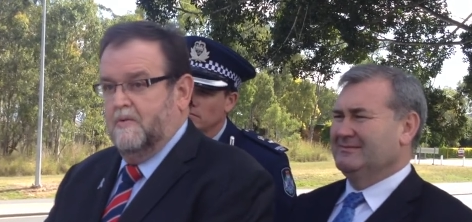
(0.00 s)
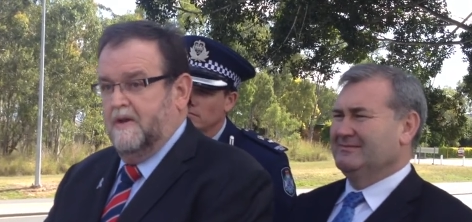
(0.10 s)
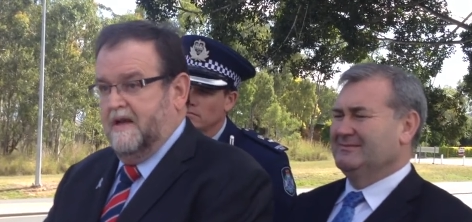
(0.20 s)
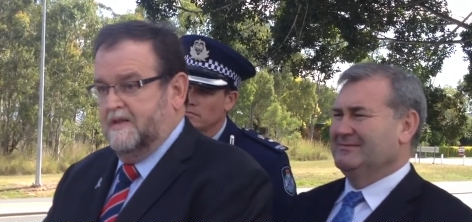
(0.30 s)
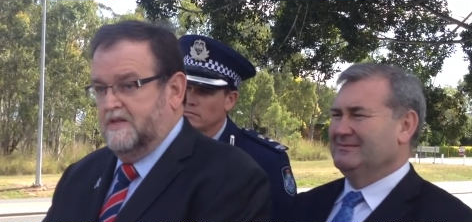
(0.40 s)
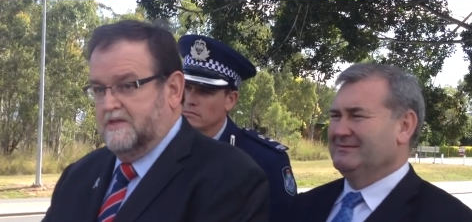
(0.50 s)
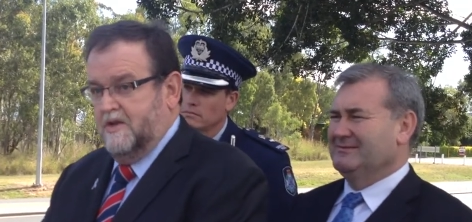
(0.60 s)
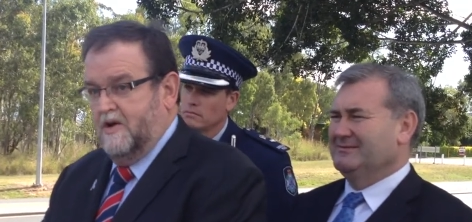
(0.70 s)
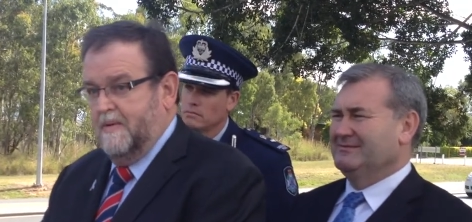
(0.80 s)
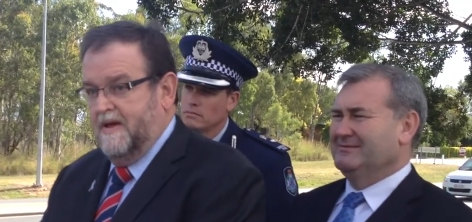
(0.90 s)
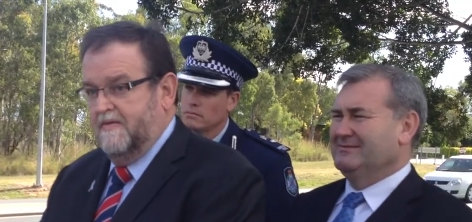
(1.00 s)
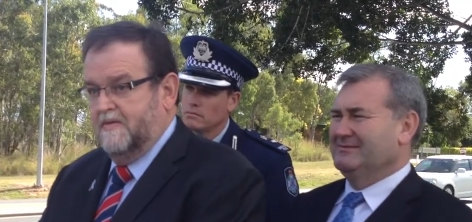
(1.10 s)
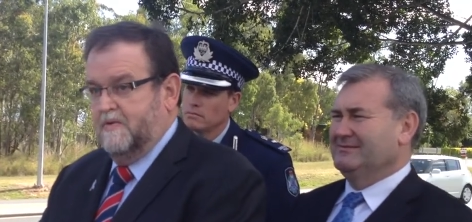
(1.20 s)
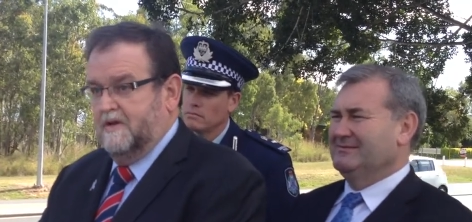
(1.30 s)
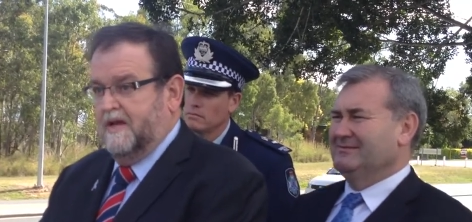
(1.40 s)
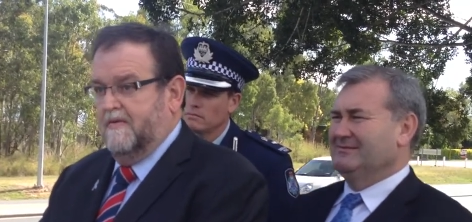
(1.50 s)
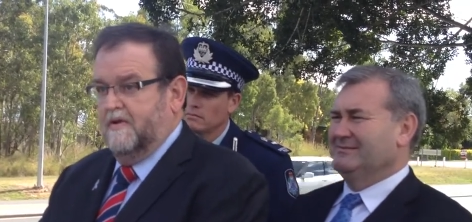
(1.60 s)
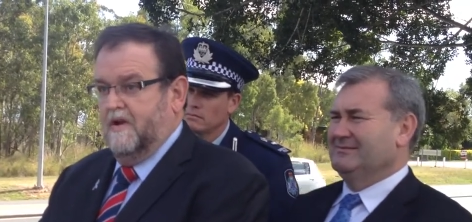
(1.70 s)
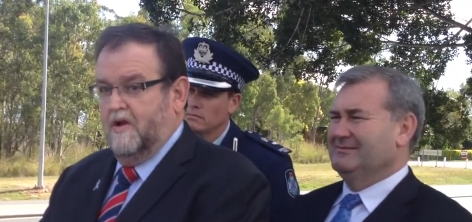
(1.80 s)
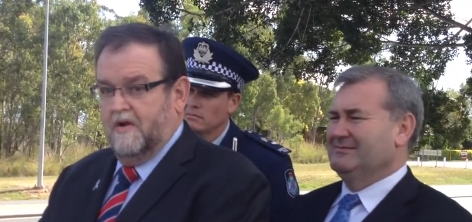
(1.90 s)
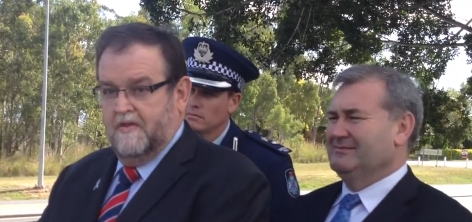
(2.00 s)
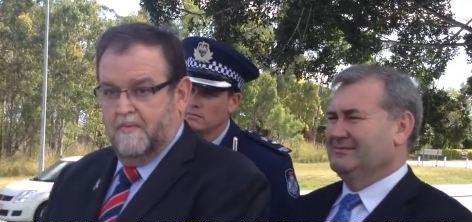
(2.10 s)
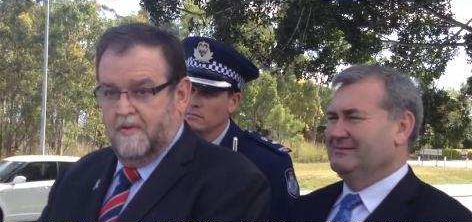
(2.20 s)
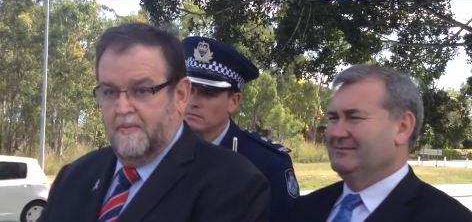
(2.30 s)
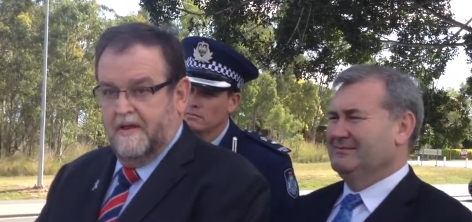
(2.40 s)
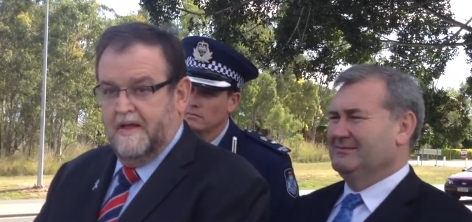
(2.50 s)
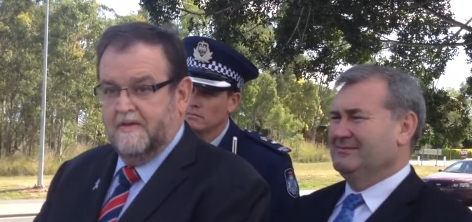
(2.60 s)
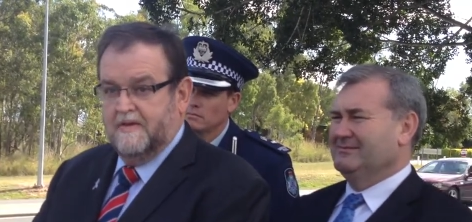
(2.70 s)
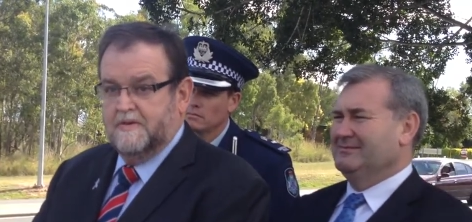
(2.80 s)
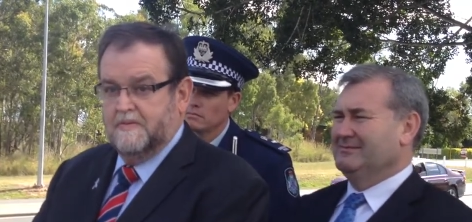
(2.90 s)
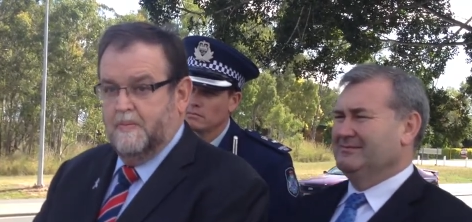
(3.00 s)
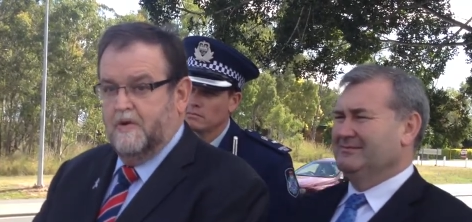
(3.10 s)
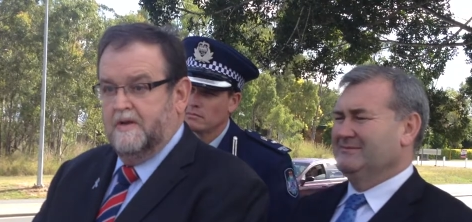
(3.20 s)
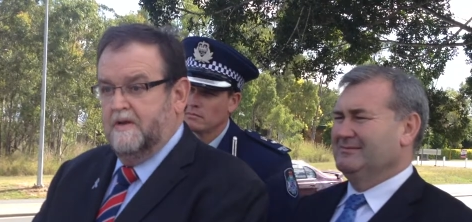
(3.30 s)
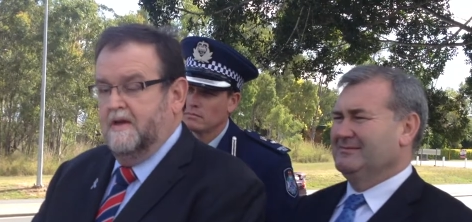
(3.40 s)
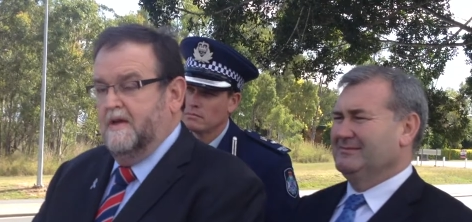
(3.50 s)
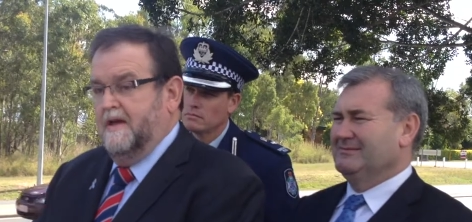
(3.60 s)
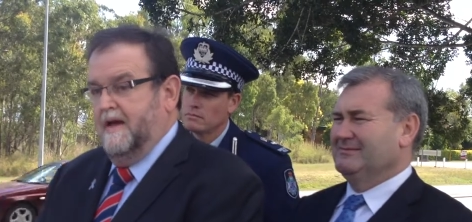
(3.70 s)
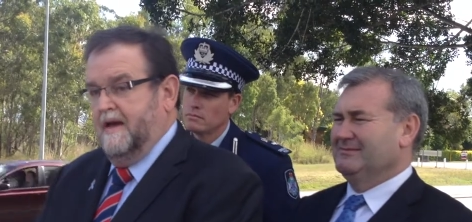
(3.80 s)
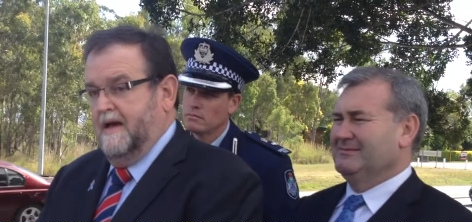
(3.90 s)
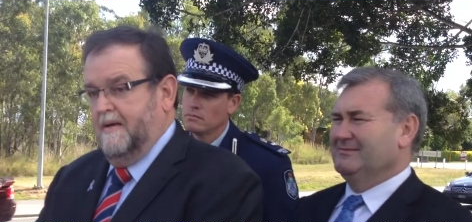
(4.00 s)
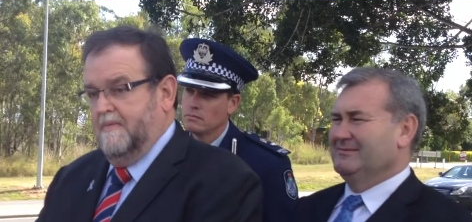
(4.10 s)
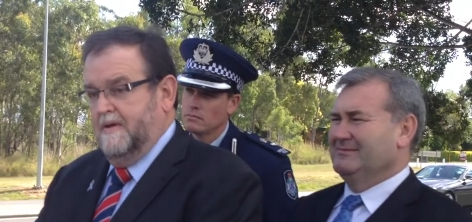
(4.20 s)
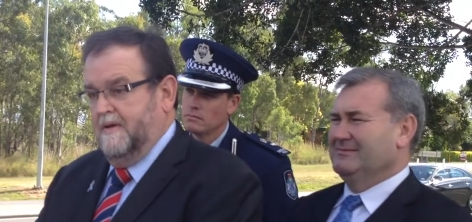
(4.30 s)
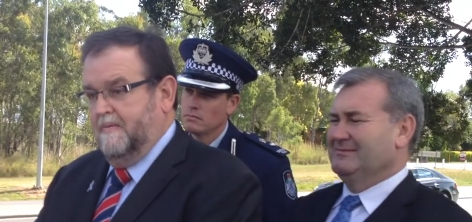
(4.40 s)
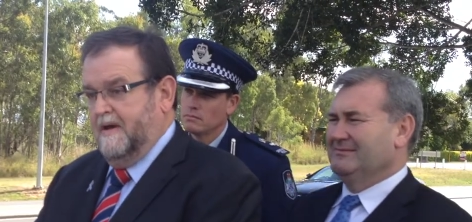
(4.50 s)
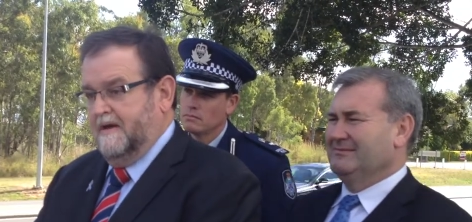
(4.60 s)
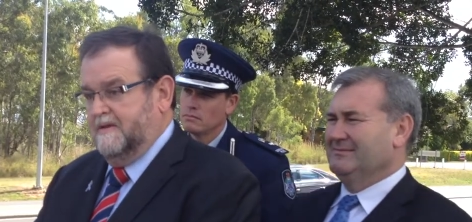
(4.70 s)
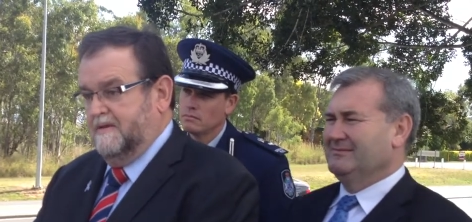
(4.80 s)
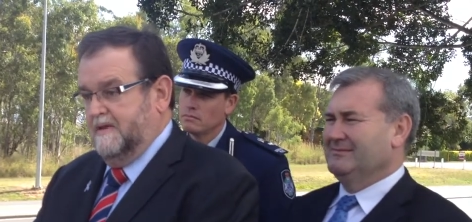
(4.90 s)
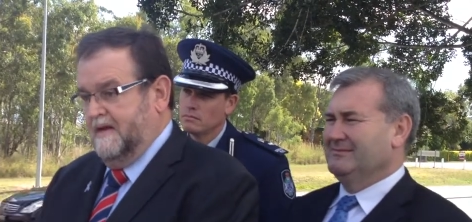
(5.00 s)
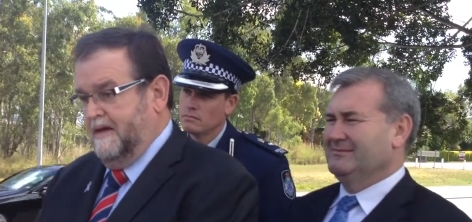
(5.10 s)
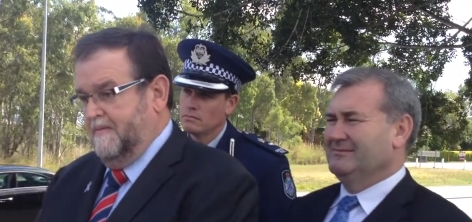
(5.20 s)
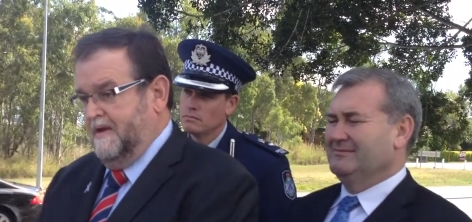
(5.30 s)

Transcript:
Speaker 1: We at this time haven't recovered a lot of the property at this point, um, but um,